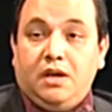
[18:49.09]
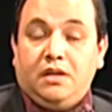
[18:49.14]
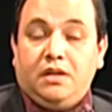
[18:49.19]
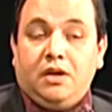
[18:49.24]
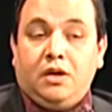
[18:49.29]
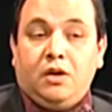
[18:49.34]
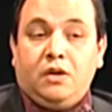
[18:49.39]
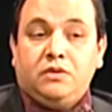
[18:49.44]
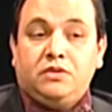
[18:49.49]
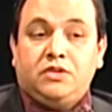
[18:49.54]

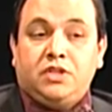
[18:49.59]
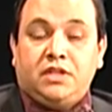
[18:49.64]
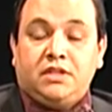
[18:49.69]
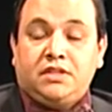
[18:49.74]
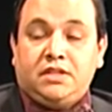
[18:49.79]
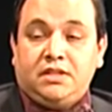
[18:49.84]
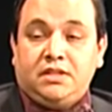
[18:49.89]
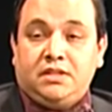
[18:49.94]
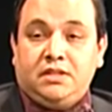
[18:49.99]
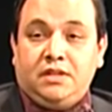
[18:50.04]
there are
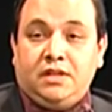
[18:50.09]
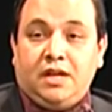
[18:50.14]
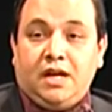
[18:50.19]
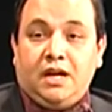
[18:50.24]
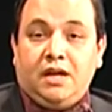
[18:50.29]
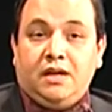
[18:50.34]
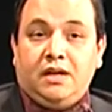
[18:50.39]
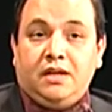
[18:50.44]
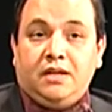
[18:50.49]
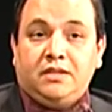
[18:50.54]
just as,
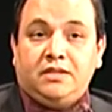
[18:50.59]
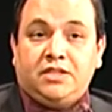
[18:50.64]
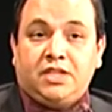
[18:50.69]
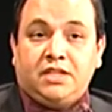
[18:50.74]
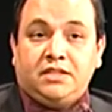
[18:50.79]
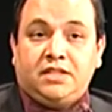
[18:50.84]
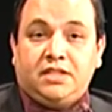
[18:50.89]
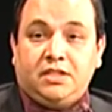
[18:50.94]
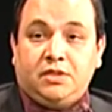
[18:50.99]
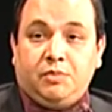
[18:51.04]

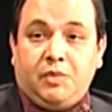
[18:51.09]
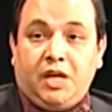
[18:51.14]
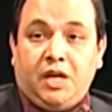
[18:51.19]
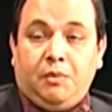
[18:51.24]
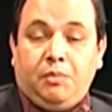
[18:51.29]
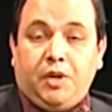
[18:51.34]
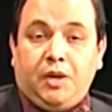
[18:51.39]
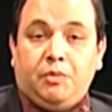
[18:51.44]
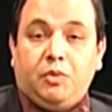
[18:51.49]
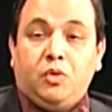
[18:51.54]
just as
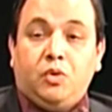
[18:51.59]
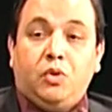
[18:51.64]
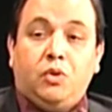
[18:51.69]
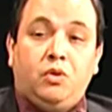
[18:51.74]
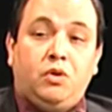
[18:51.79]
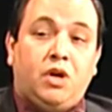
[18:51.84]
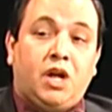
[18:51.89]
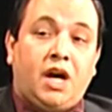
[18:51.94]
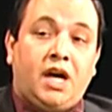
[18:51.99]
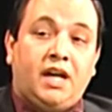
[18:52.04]
many people
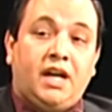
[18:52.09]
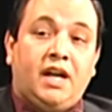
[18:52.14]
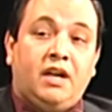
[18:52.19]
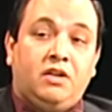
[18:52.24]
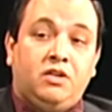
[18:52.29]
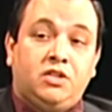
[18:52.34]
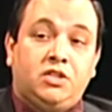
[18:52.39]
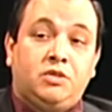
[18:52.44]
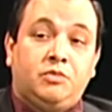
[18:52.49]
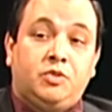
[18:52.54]
who are not
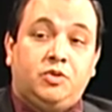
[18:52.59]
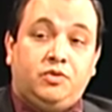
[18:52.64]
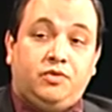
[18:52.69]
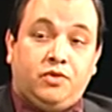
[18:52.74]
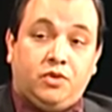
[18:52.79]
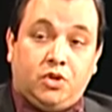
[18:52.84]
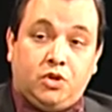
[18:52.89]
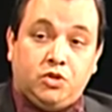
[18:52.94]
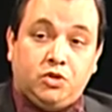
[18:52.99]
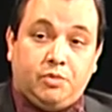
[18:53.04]
eligible
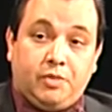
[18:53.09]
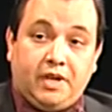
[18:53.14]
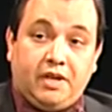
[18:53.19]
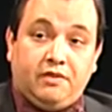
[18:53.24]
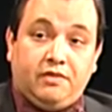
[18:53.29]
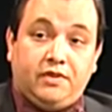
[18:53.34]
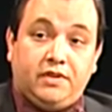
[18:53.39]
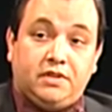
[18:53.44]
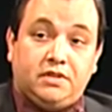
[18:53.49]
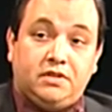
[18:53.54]
for those
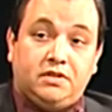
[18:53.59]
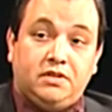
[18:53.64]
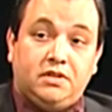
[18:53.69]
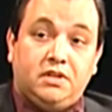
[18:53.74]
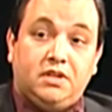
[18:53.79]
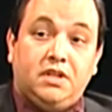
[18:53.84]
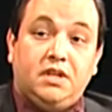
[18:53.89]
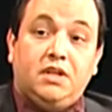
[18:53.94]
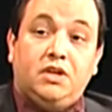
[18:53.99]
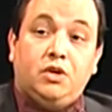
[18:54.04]
benefits
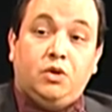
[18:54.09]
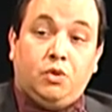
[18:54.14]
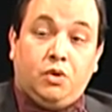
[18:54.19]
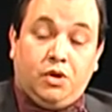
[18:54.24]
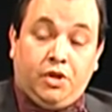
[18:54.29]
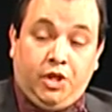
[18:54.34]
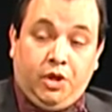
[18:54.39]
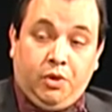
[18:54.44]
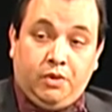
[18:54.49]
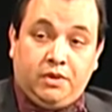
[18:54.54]
who
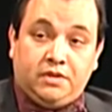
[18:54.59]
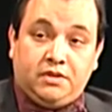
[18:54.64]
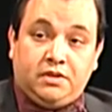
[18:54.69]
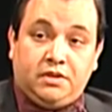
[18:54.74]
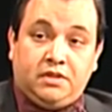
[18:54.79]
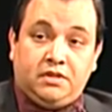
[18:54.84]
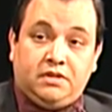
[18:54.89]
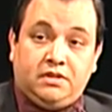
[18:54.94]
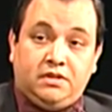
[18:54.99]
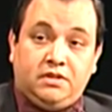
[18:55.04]
are U.S.
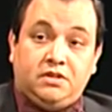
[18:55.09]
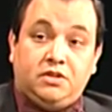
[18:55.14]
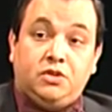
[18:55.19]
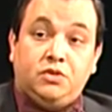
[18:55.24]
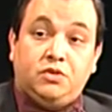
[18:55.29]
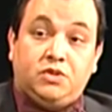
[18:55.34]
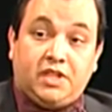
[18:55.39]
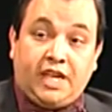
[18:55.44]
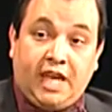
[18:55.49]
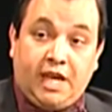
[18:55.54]
citizens
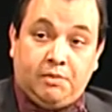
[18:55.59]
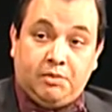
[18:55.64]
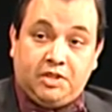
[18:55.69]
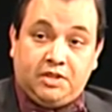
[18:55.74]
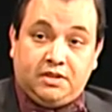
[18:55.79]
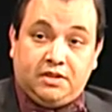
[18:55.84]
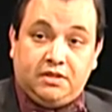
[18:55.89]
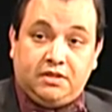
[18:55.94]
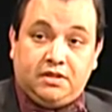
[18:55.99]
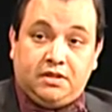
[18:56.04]
who scam the
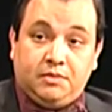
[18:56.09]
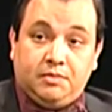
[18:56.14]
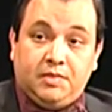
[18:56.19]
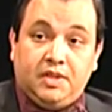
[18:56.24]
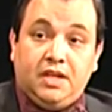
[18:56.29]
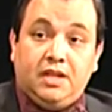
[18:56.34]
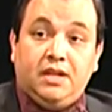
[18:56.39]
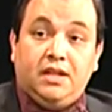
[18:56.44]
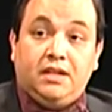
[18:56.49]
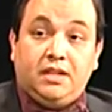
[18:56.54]
system
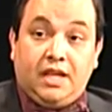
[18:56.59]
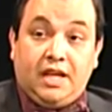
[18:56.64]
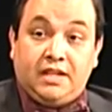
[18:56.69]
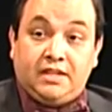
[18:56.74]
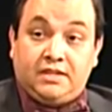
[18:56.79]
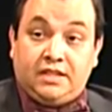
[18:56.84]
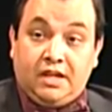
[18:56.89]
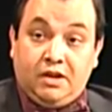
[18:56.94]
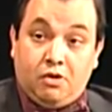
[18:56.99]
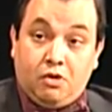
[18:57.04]
mm-hmm.
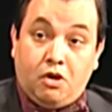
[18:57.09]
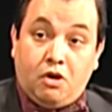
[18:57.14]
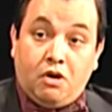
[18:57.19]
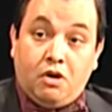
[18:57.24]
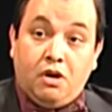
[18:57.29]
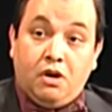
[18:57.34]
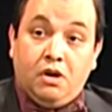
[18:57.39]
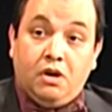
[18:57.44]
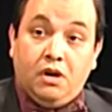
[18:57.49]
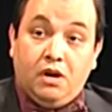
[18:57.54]
as there
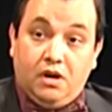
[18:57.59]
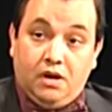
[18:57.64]
are